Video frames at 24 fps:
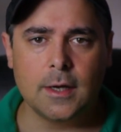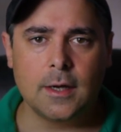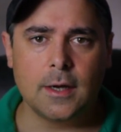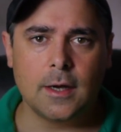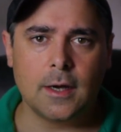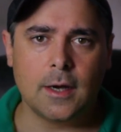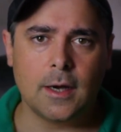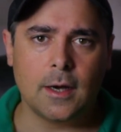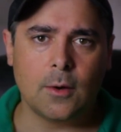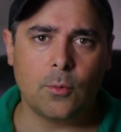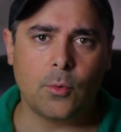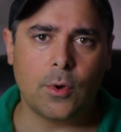
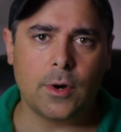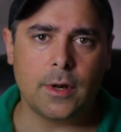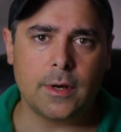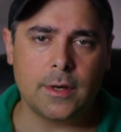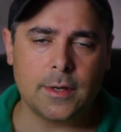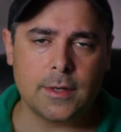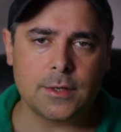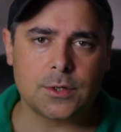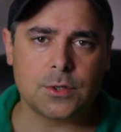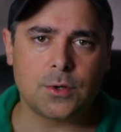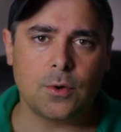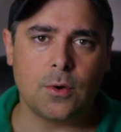Uh, what it
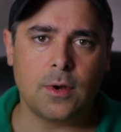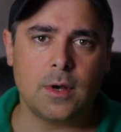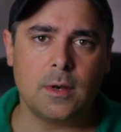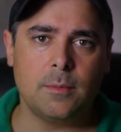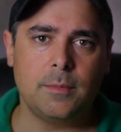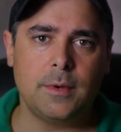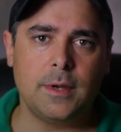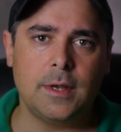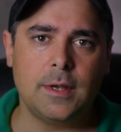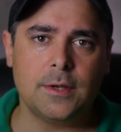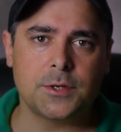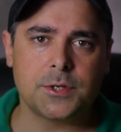is going to
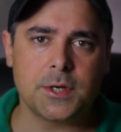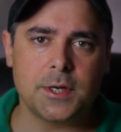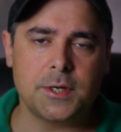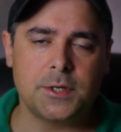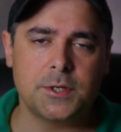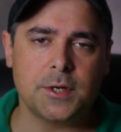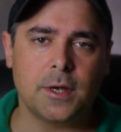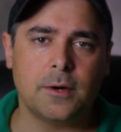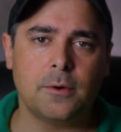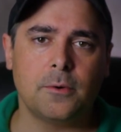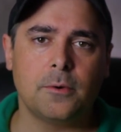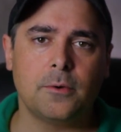be is a
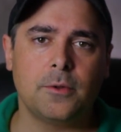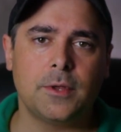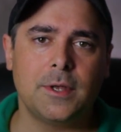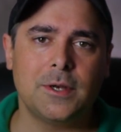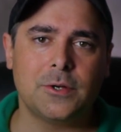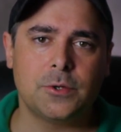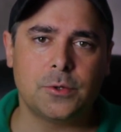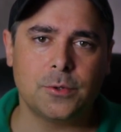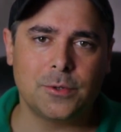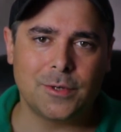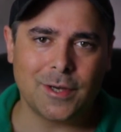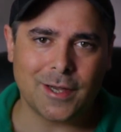general
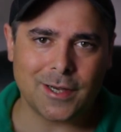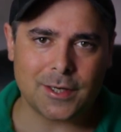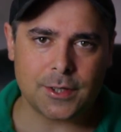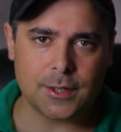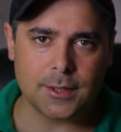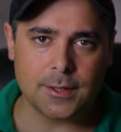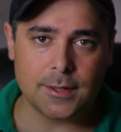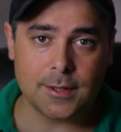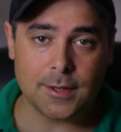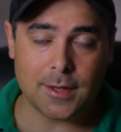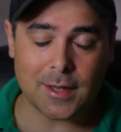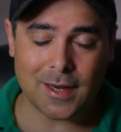
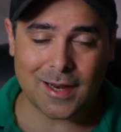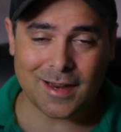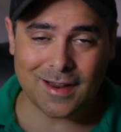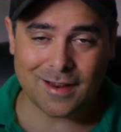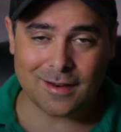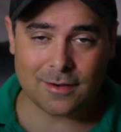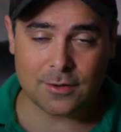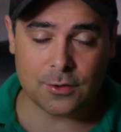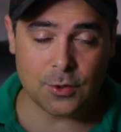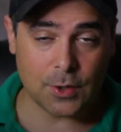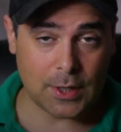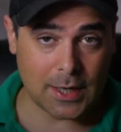introduction to the
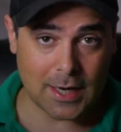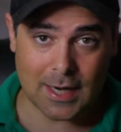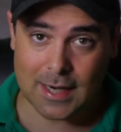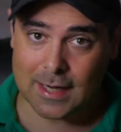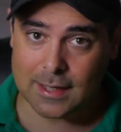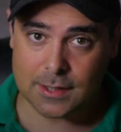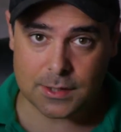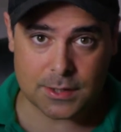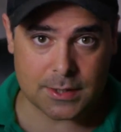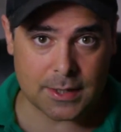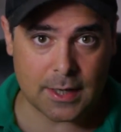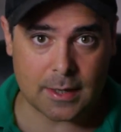to
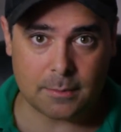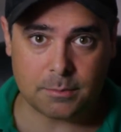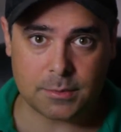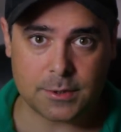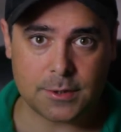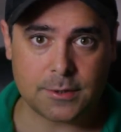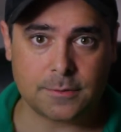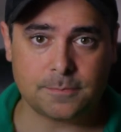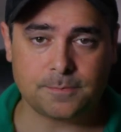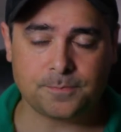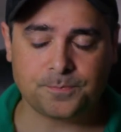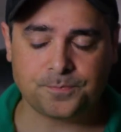
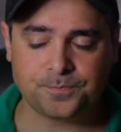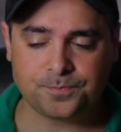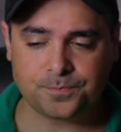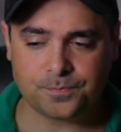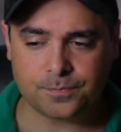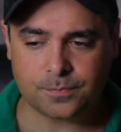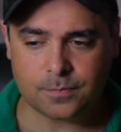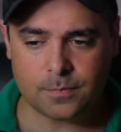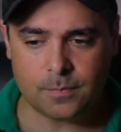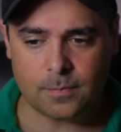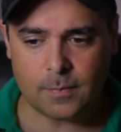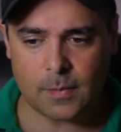concepts,
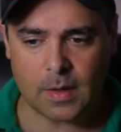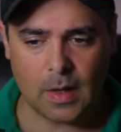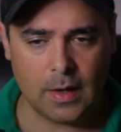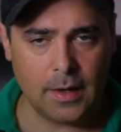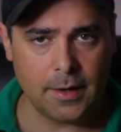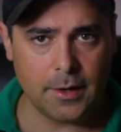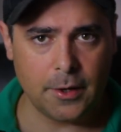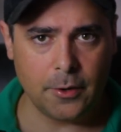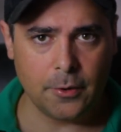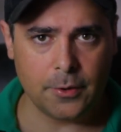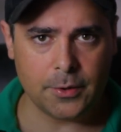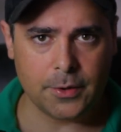
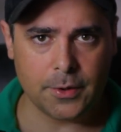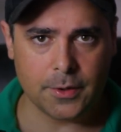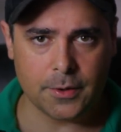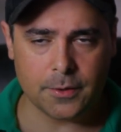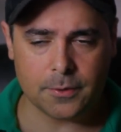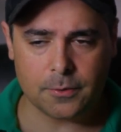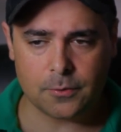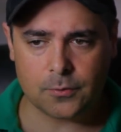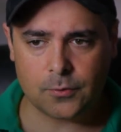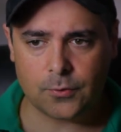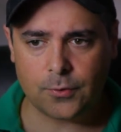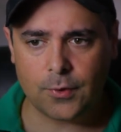and here it
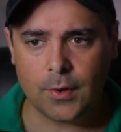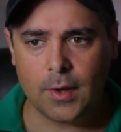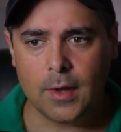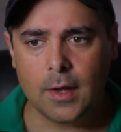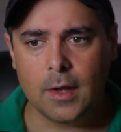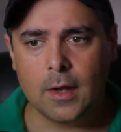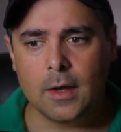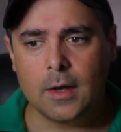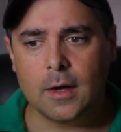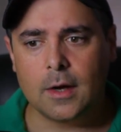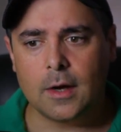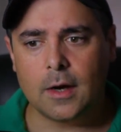goes.
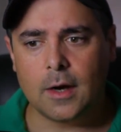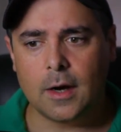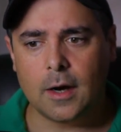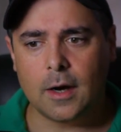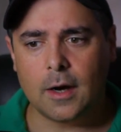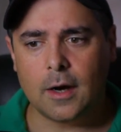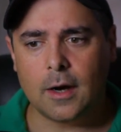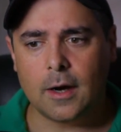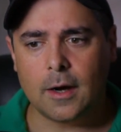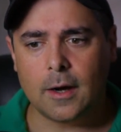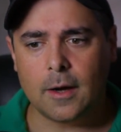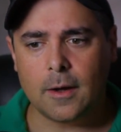
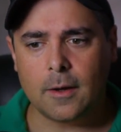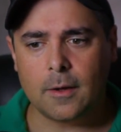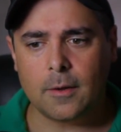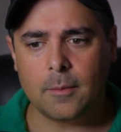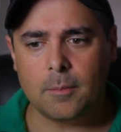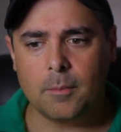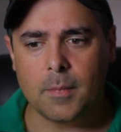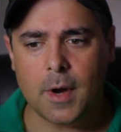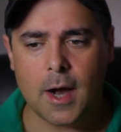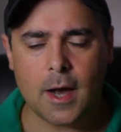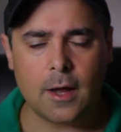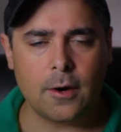Uh,
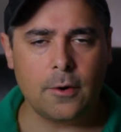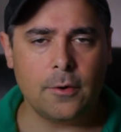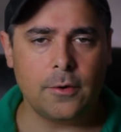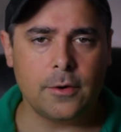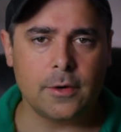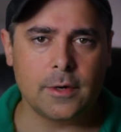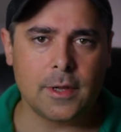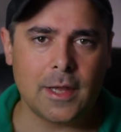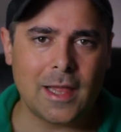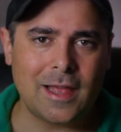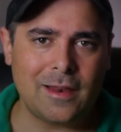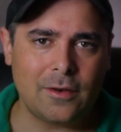
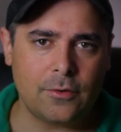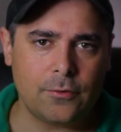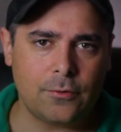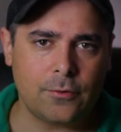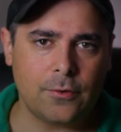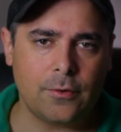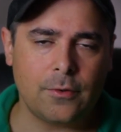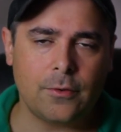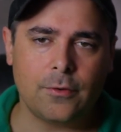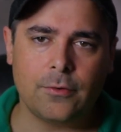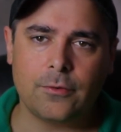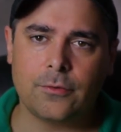modern
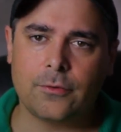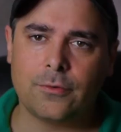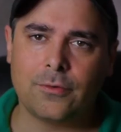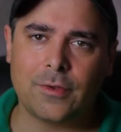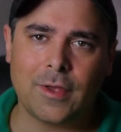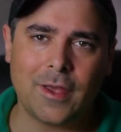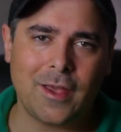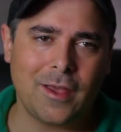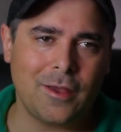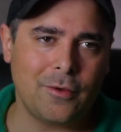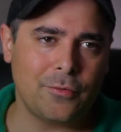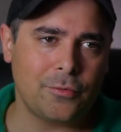lenses,
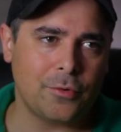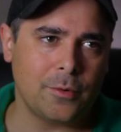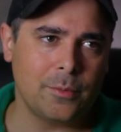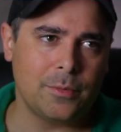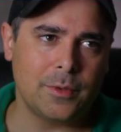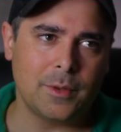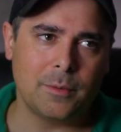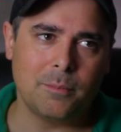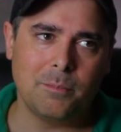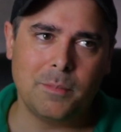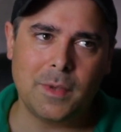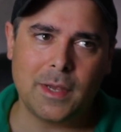say from
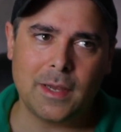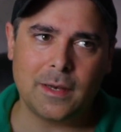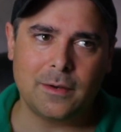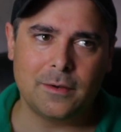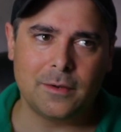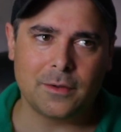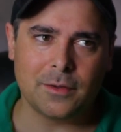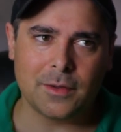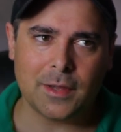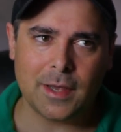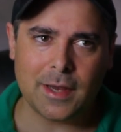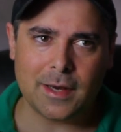the mid
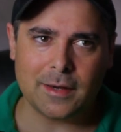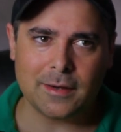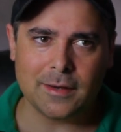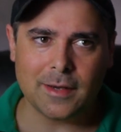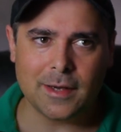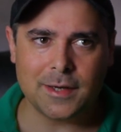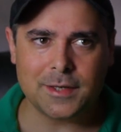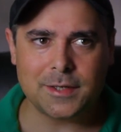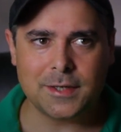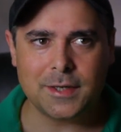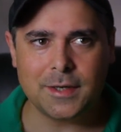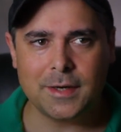to late
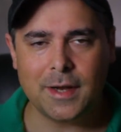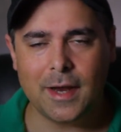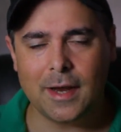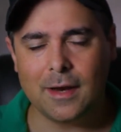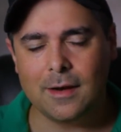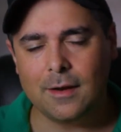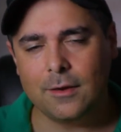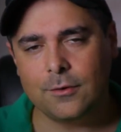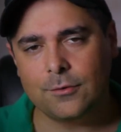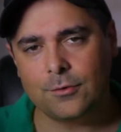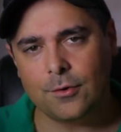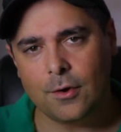
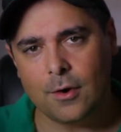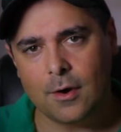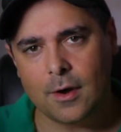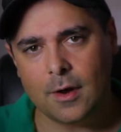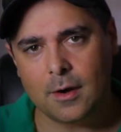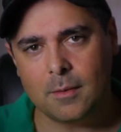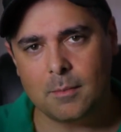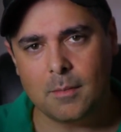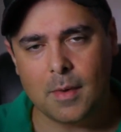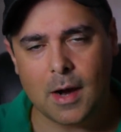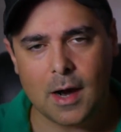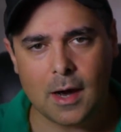1980s
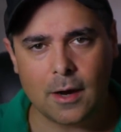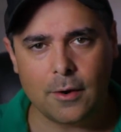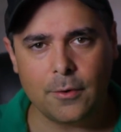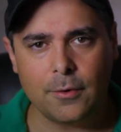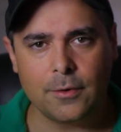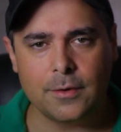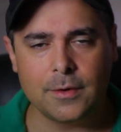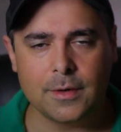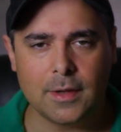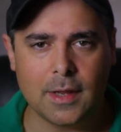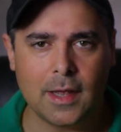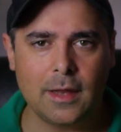on,
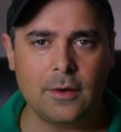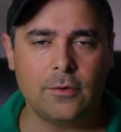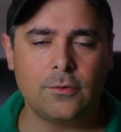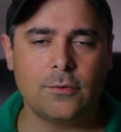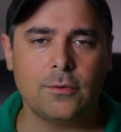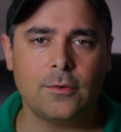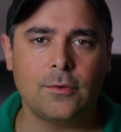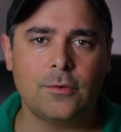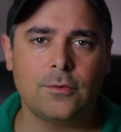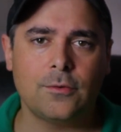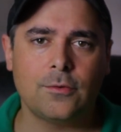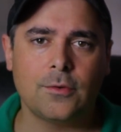modern
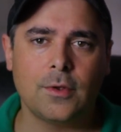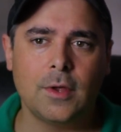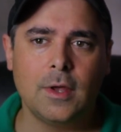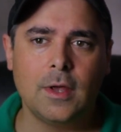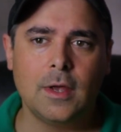lenses